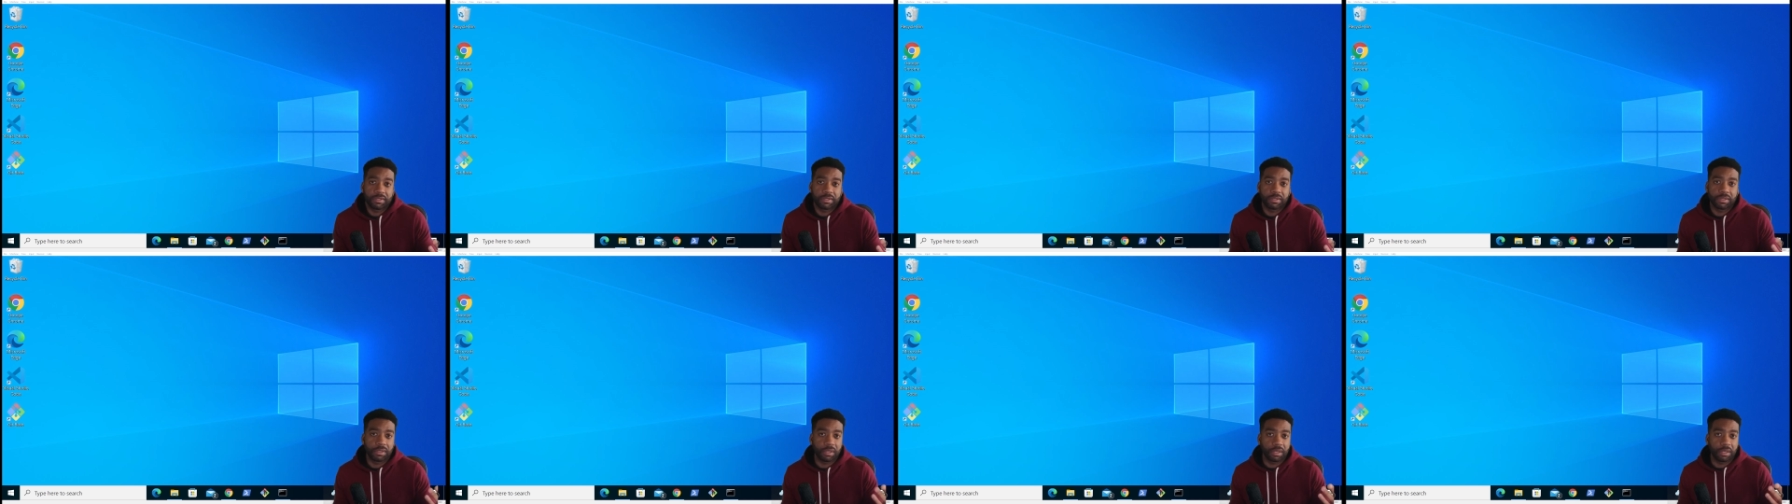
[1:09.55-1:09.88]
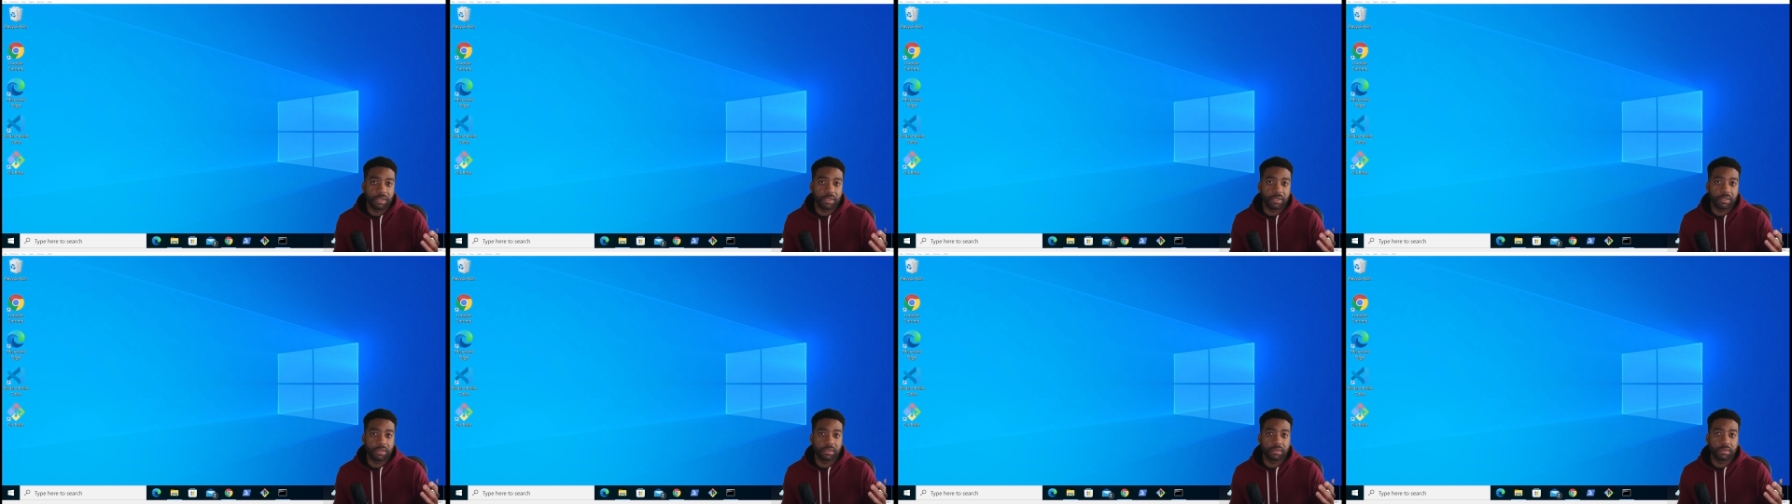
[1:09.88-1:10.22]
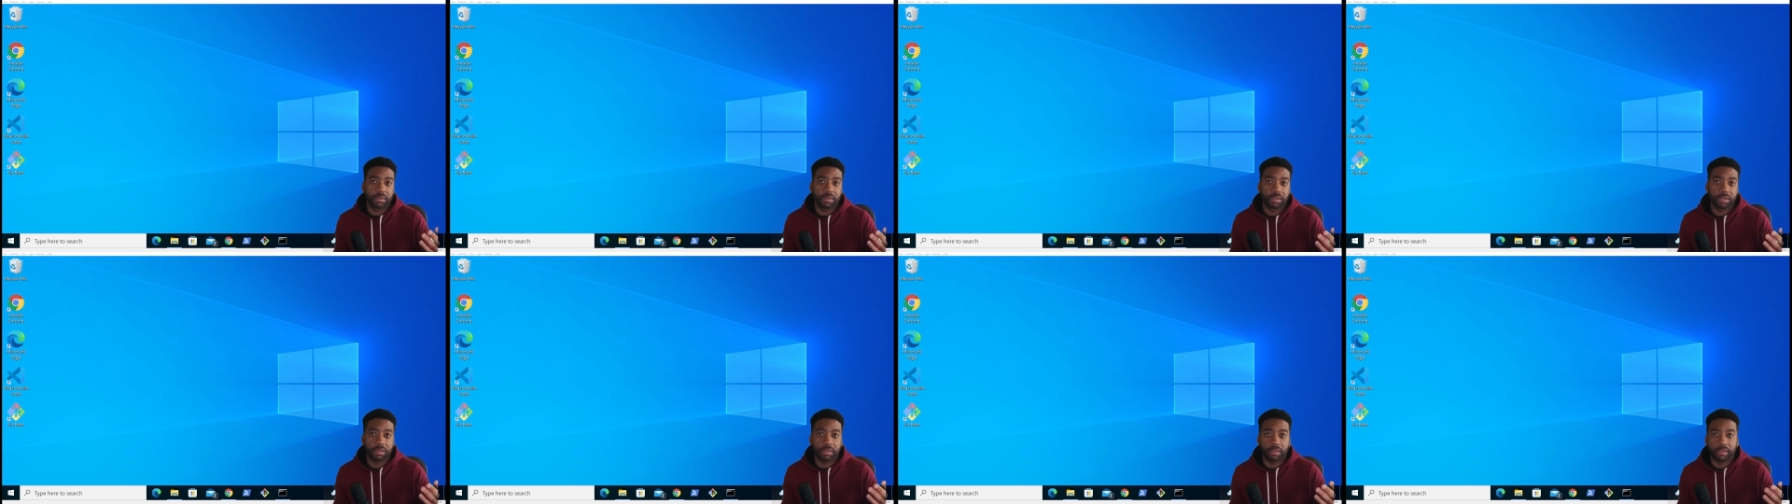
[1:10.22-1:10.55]
are
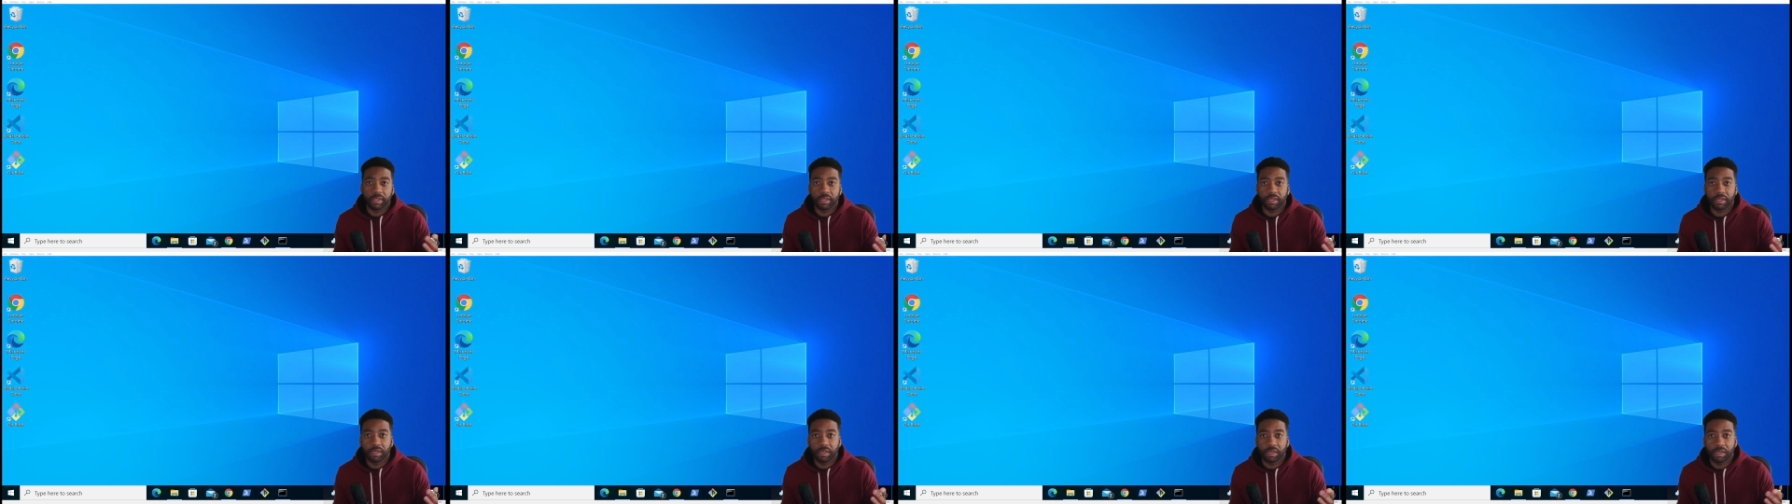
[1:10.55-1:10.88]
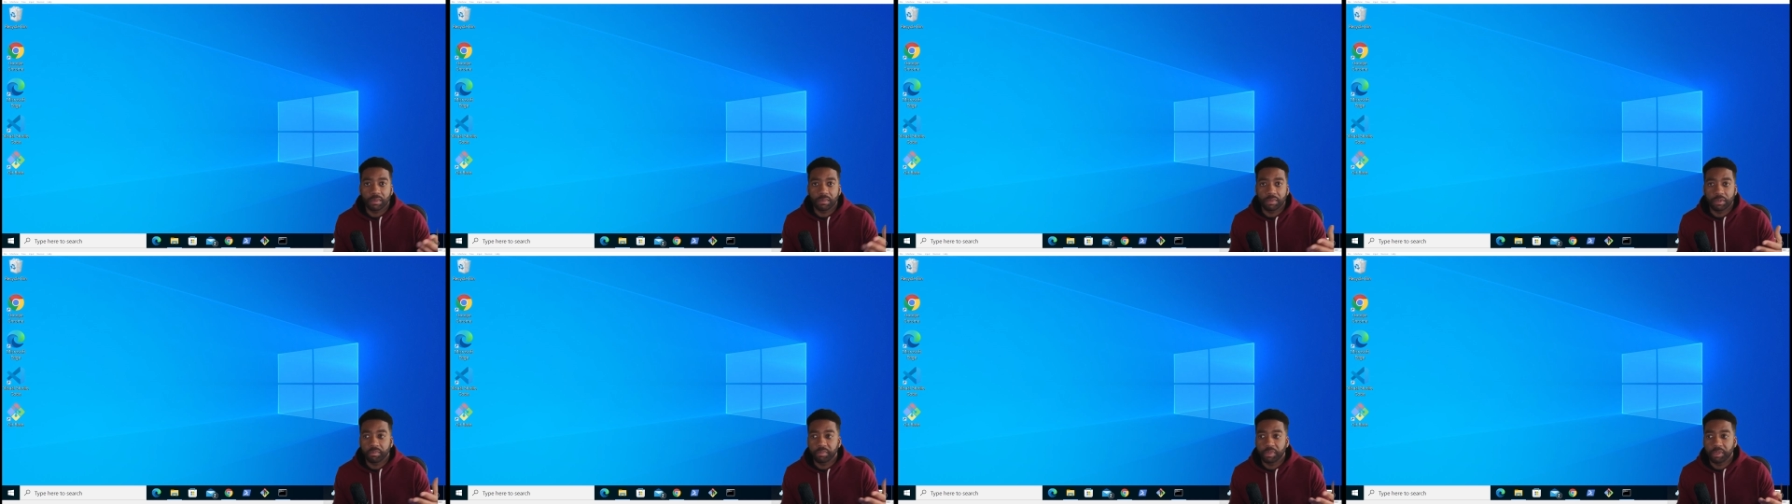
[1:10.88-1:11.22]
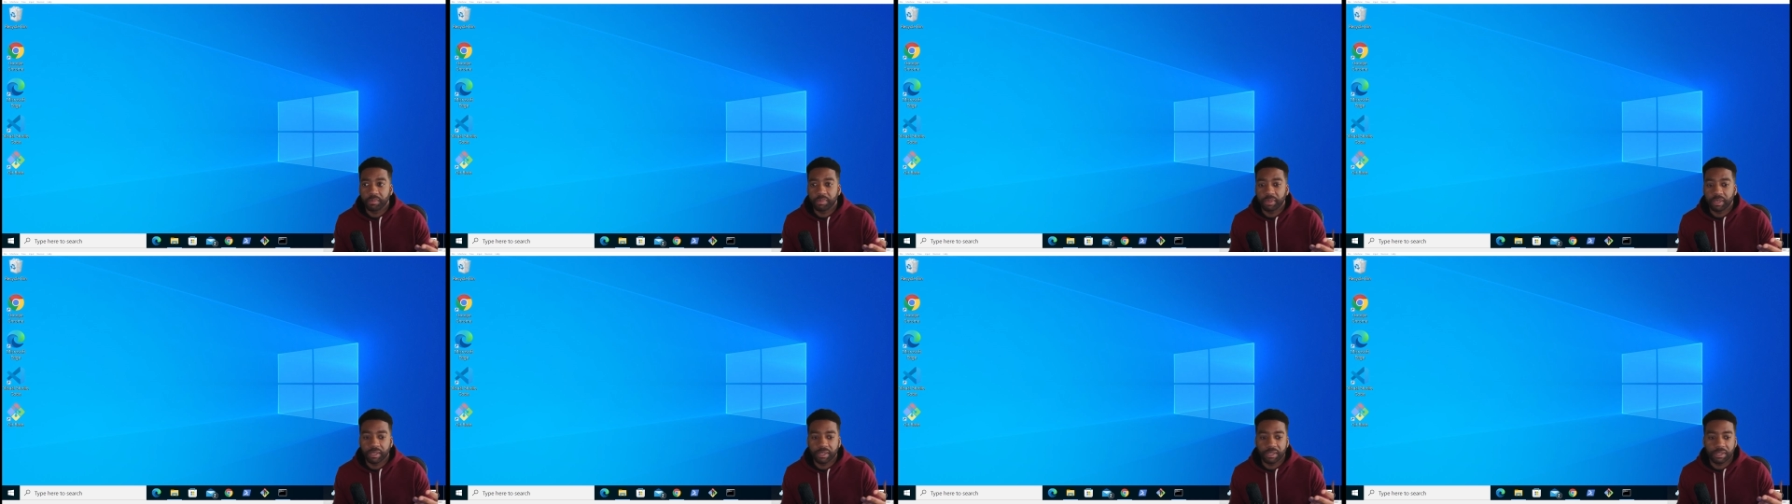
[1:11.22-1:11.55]
on GitHub or
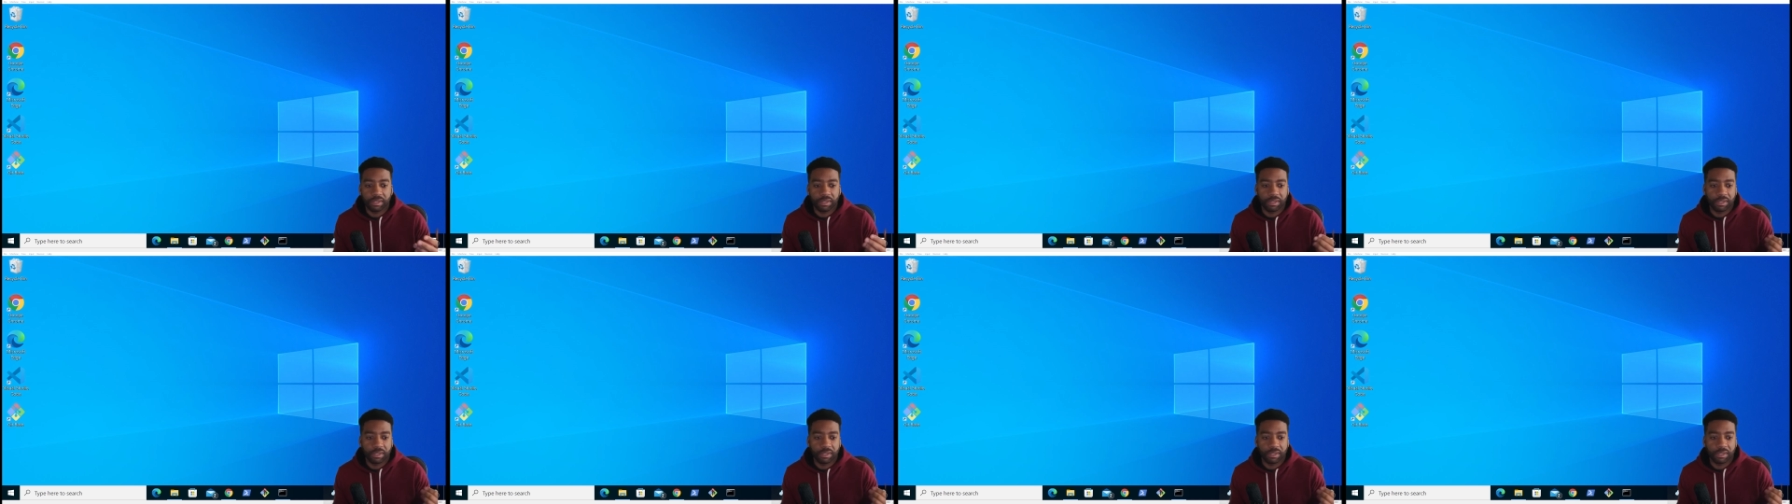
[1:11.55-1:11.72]
Bitbucket,